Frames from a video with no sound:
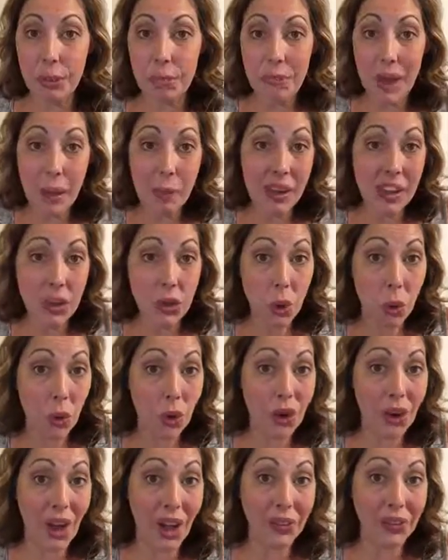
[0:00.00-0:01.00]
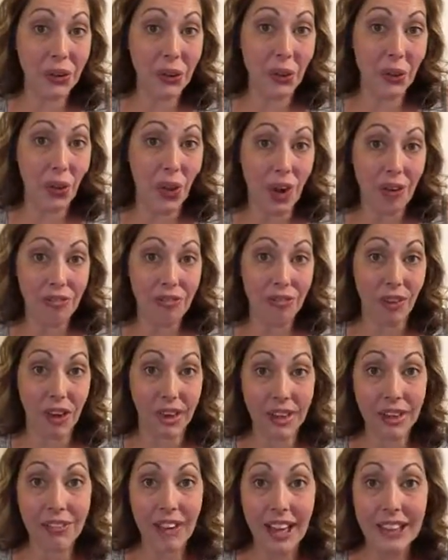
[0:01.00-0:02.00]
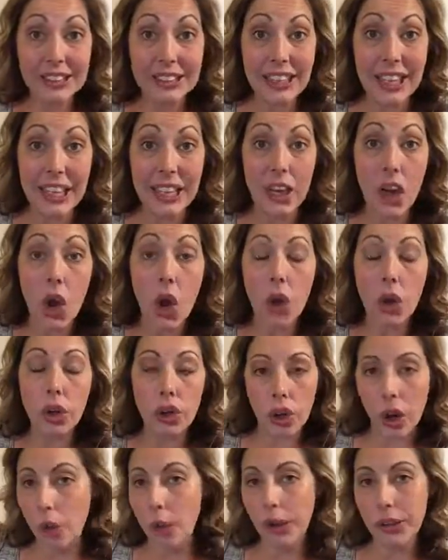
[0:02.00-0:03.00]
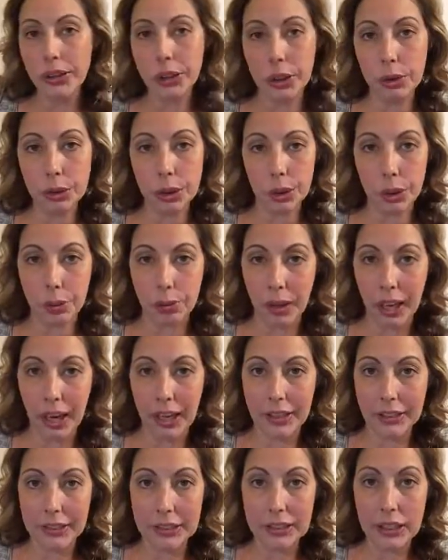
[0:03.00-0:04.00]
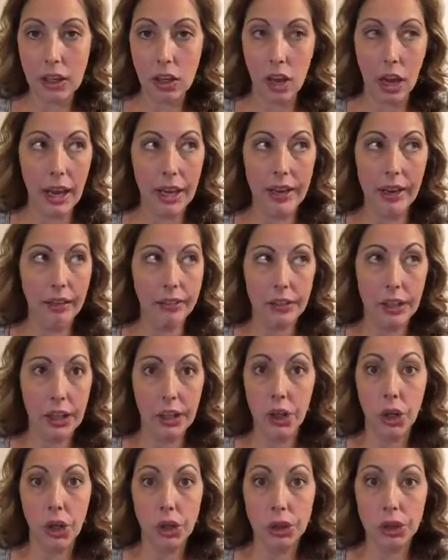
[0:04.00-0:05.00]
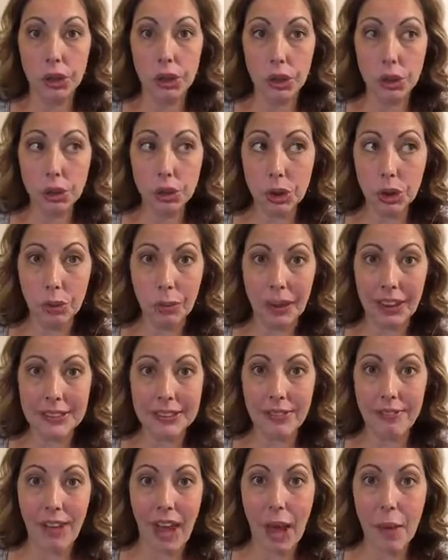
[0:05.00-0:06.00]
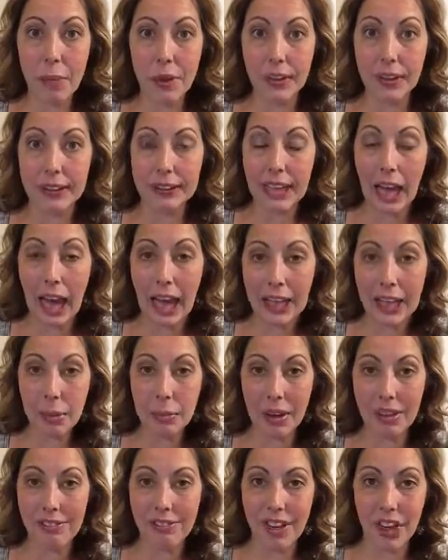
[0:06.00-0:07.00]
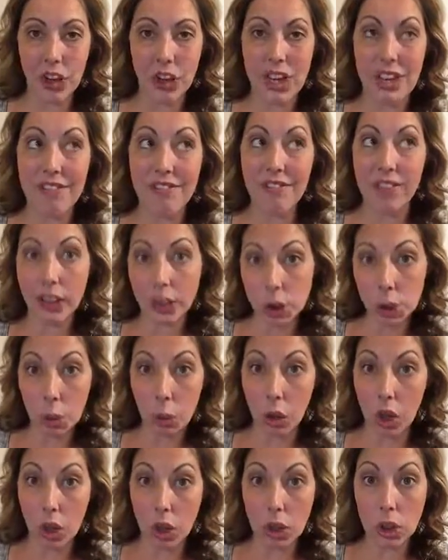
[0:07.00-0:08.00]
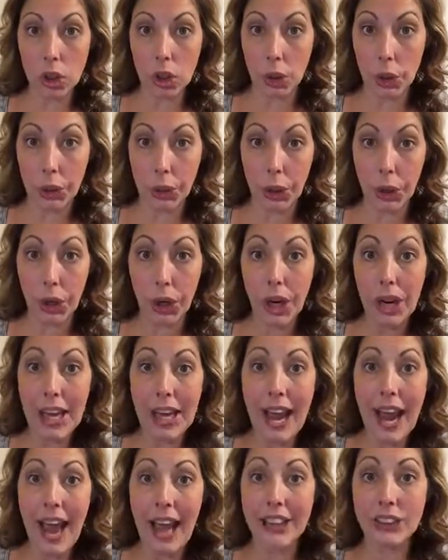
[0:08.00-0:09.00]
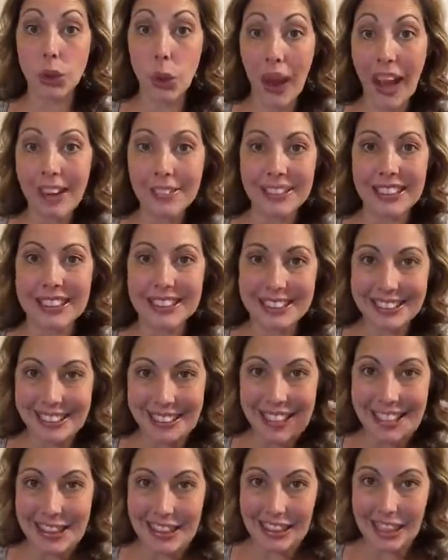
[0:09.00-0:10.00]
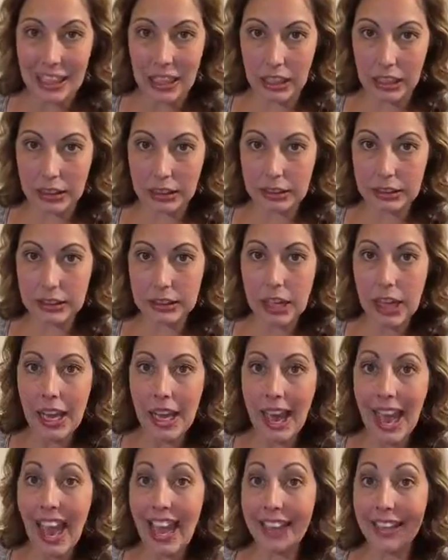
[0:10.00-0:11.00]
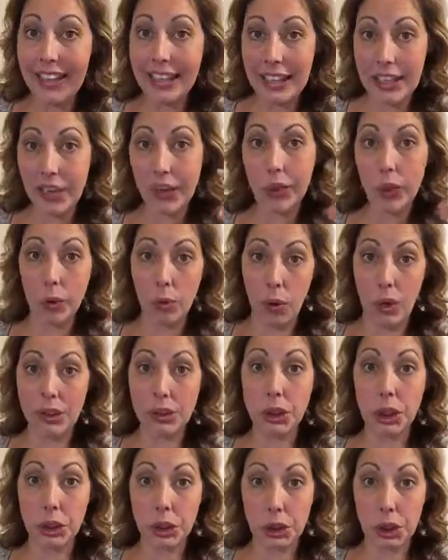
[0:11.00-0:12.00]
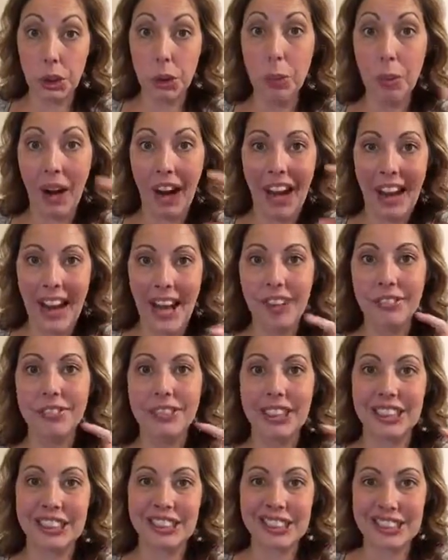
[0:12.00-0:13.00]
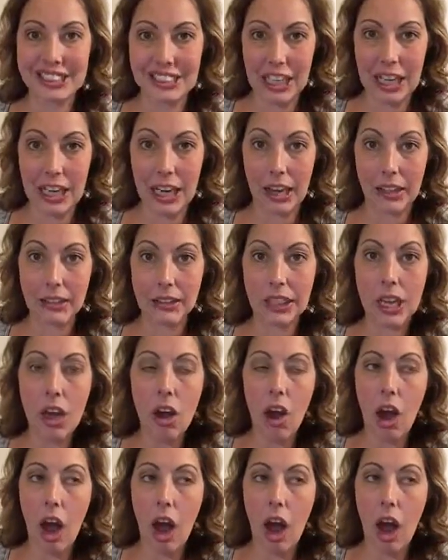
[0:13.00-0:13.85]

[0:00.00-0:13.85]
maybe you're a little afraid of asking, go on YouTube, guys. YouTube is fabulous. I am a very visual learner, and so I have to see things and hear what to do, but I have to see it